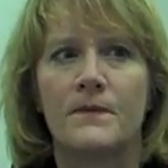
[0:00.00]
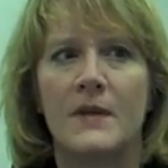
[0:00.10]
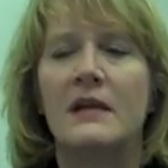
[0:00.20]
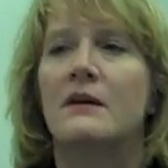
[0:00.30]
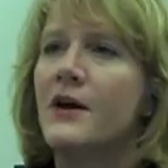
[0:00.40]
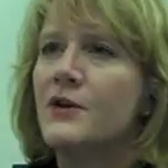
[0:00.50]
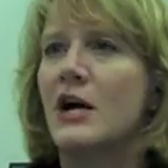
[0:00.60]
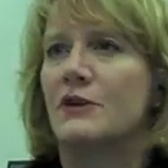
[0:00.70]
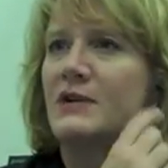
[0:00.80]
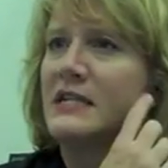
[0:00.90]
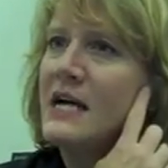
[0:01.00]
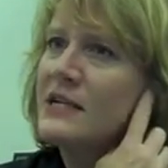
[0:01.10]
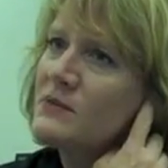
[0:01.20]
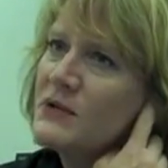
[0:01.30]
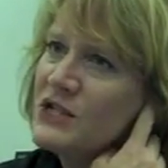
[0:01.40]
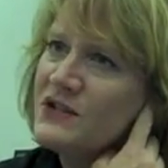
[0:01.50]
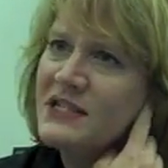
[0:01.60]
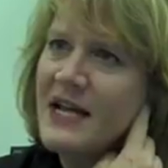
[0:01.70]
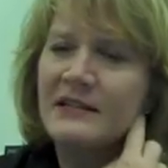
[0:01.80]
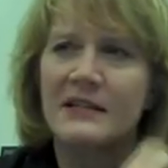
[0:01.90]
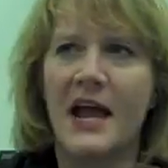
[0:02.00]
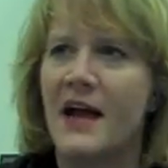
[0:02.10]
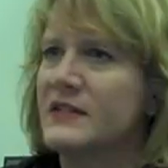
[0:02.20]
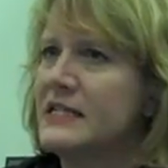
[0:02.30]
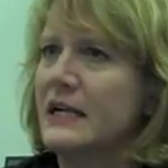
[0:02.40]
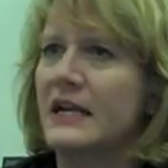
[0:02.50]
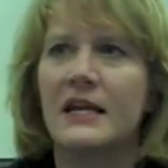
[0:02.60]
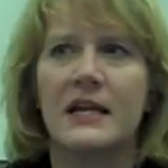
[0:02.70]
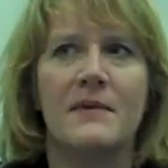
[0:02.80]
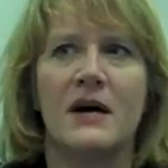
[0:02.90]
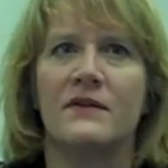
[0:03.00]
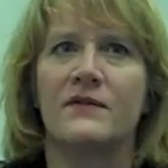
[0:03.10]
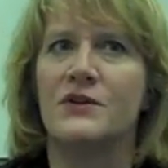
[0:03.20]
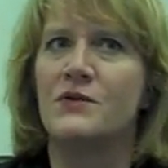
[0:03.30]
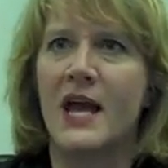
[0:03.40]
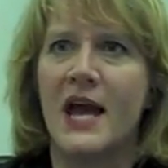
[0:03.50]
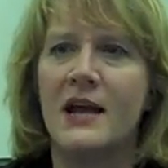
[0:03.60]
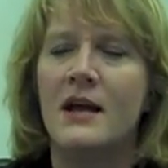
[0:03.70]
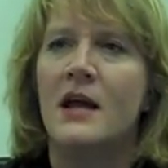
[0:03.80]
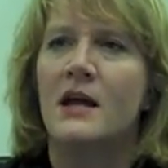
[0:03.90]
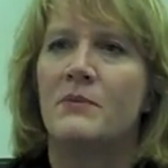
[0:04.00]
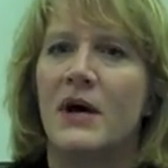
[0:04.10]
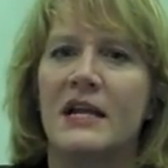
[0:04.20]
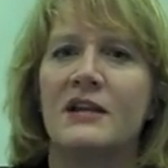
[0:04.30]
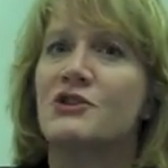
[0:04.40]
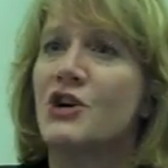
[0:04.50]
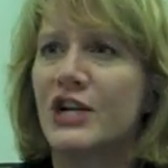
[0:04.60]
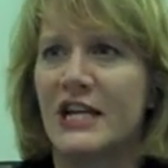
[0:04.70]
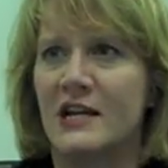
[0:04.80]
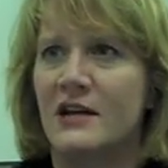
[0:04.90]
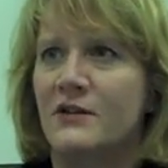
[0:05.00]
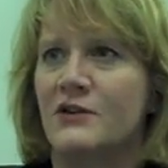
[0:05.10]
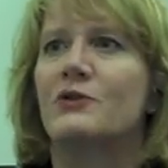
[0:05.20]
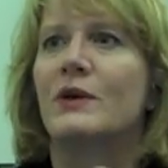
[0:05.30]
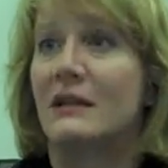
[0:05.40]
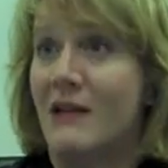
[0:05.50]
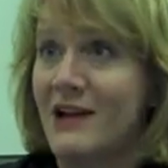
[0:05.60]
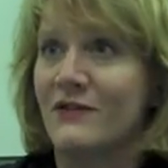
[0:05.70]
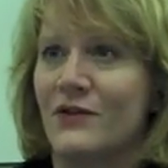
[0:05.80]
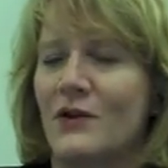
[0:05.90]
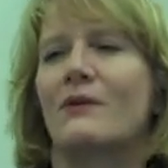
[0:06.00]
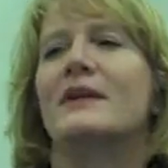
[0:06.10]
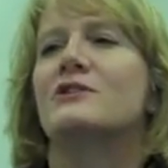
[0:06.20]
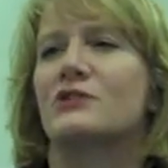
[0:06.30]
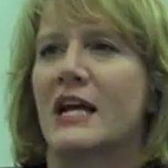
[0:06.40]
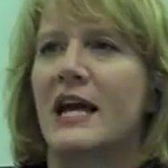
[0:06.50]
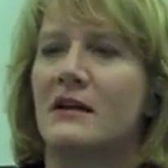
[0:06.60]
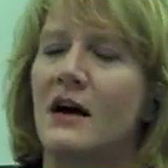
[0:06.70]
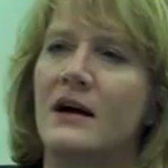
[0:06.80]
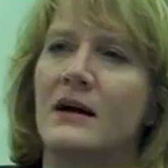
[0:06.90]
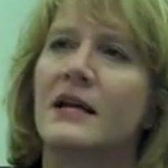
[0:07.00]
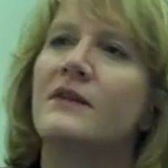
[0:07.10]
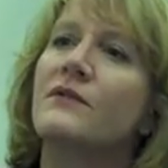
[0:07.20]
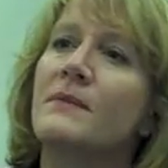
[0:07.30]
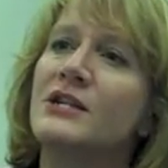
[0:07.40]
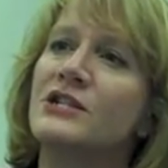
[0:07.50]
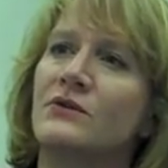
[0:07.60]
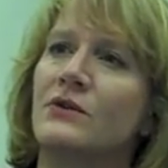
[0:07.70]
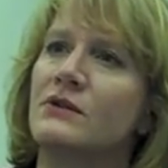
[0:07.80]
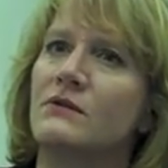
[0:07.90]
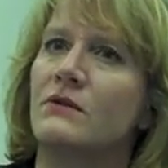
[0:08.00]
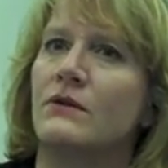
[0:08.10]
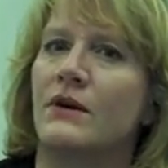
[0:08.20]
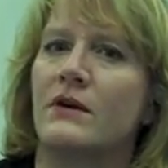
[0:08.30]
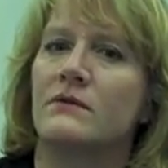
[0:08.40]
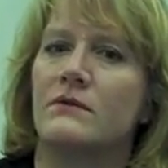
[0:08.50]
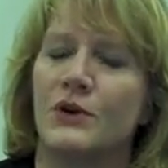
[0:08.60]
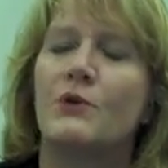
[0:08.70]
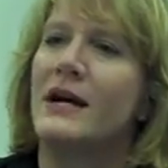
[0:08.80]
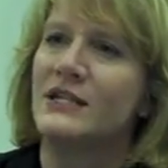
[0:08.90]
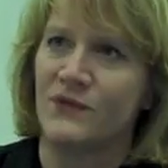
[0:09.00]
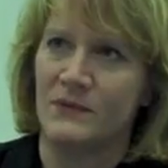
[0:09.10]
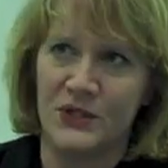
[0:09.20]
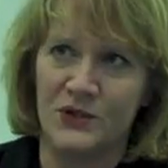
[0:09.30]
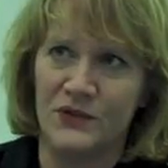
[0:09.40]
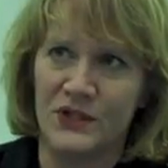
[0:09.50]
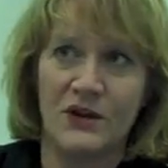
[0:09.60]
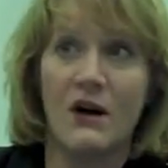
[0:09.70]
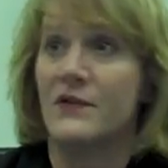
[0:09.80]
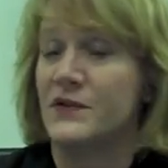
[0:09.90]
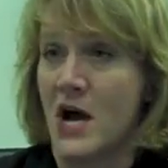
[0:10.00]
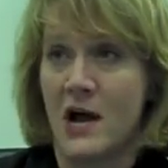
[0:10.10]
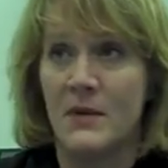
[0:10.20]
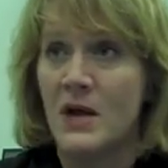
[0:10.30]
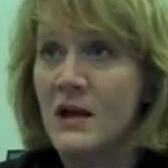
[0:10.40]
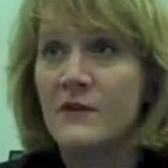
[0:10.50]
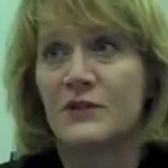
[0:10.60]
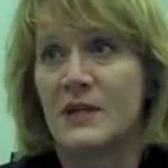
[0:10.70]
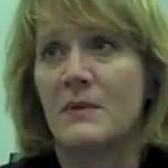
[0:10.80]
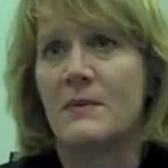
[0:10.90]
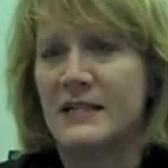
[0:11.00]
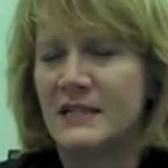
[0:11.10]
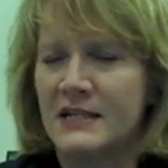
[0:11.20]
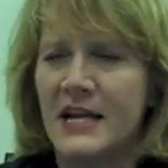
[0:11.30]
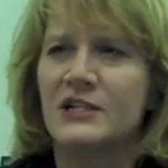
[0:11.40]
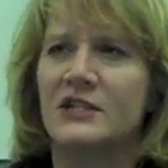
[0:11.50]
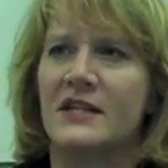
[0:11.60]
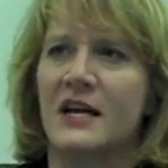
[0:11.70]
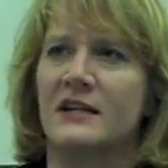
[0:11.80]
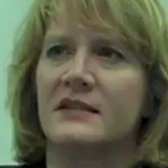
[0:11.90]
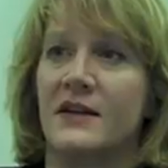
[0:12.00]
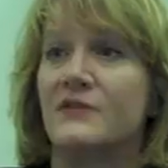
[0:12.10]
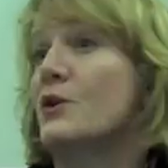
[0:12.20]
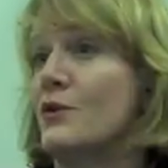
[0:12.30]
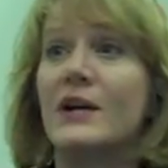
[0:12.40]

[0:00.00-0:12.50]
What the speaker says: in other countries, not so much in the States, and I haven't seen anything come out of the UK, but in Turkey, they're doing a lot of flow research. I get information or requests from students there all the time for some of my citations, that kind of stuff. So